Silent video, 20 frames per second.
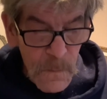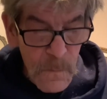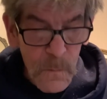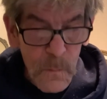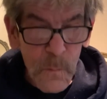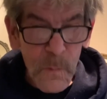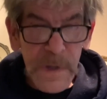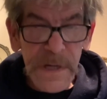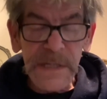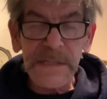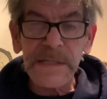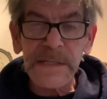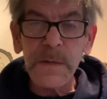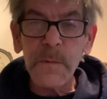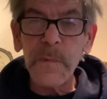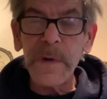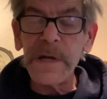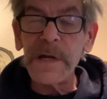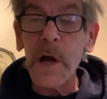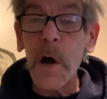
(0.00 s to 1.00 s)

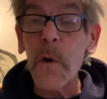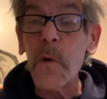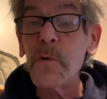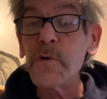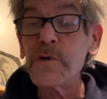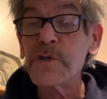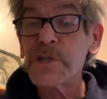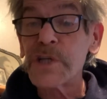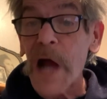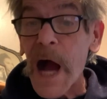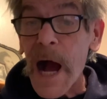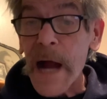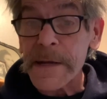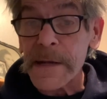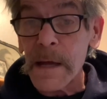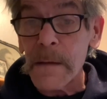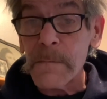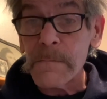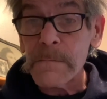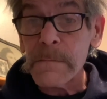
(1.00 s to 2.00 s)
We know who shot
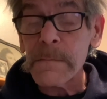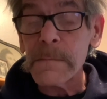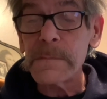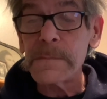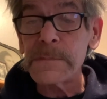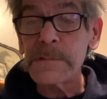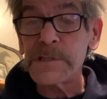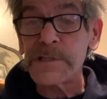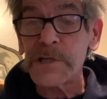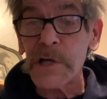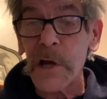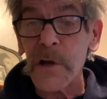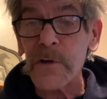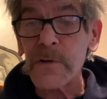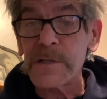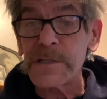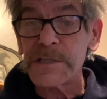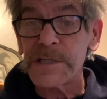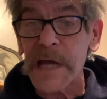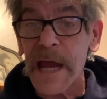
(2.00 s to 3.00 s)
him.
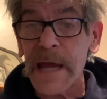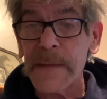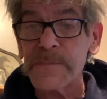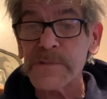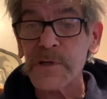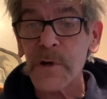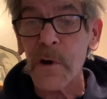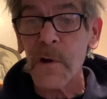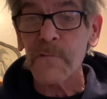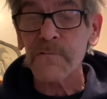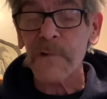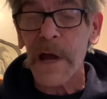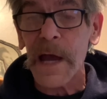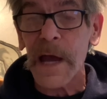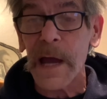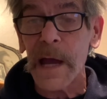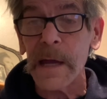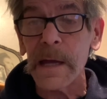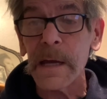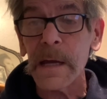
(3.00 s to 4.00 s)
James Earl
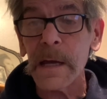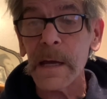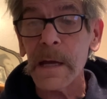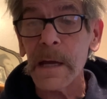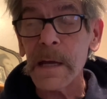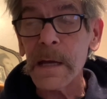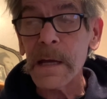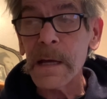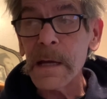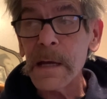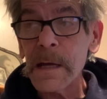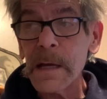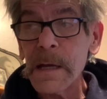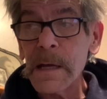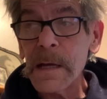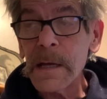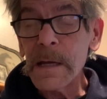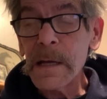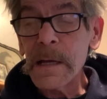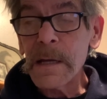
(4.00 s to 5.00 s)
Ray
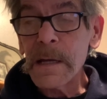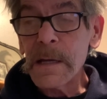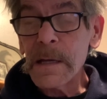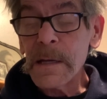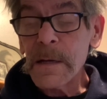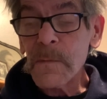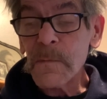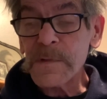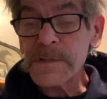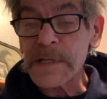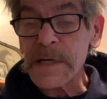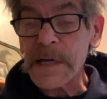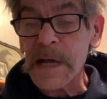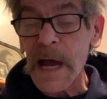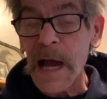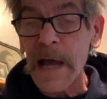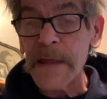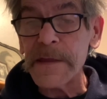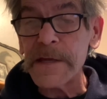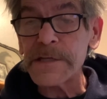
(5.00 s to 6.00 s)
was the
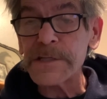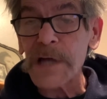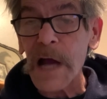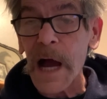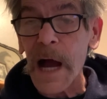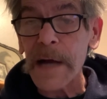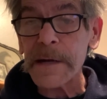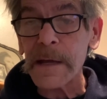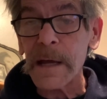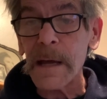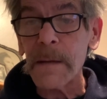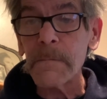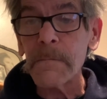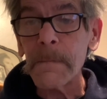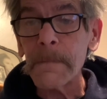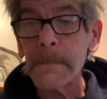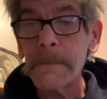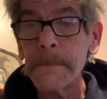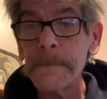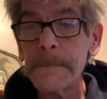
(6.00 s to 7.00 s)
guy that shot him.
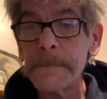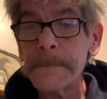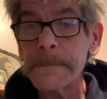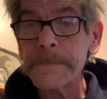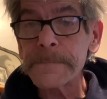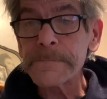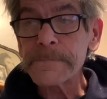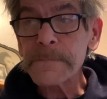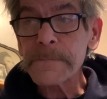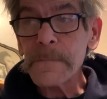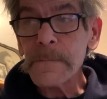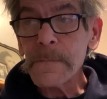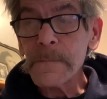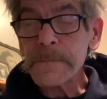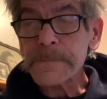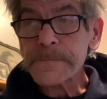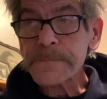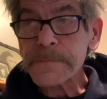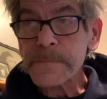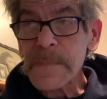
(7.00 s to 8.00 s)

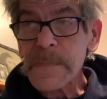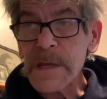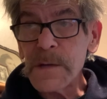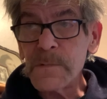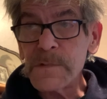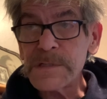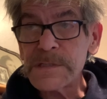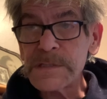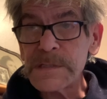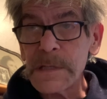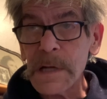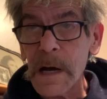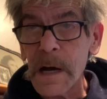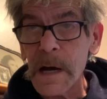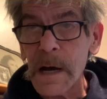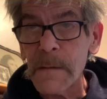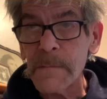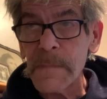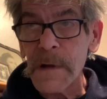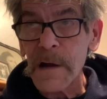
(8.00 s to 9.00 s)
He was
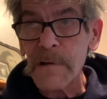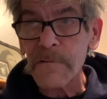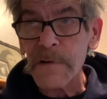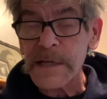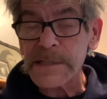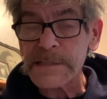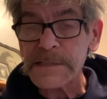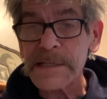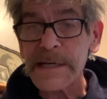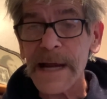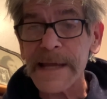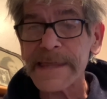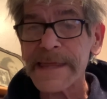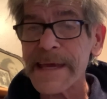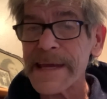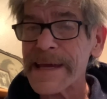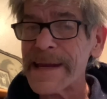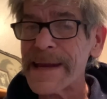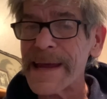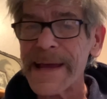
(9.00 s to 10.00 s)
arrested, I
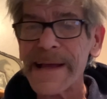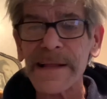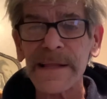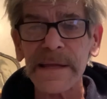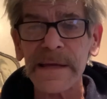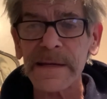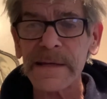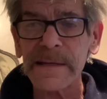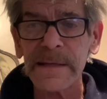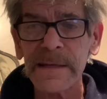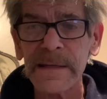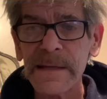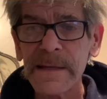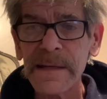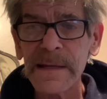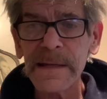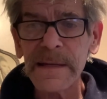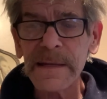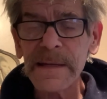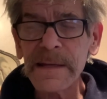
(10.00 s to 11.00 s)
think, in England.
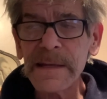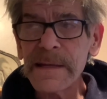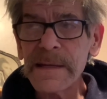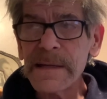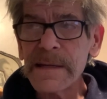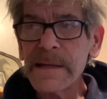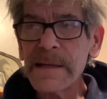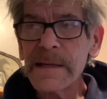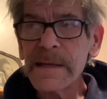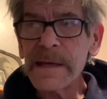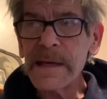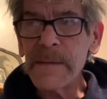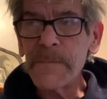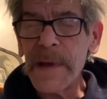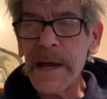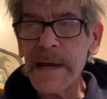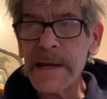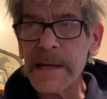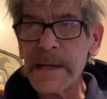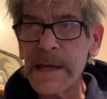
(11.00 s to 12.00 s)
He
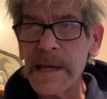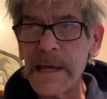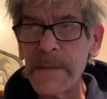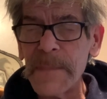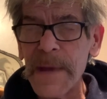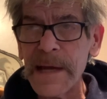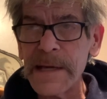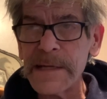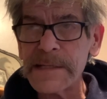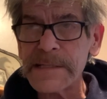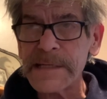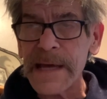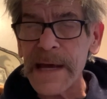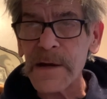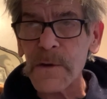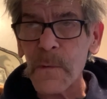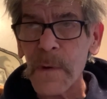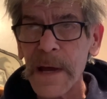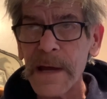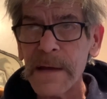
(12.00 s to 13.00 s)
made his
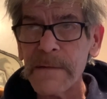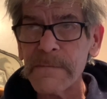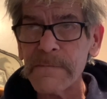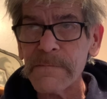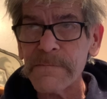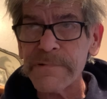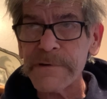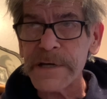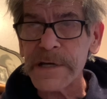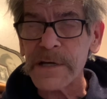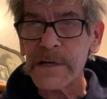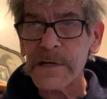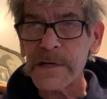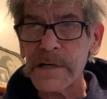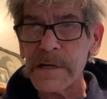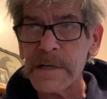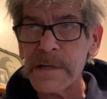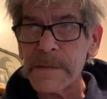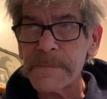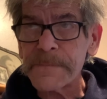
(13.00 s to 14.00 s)
getaway pretty good.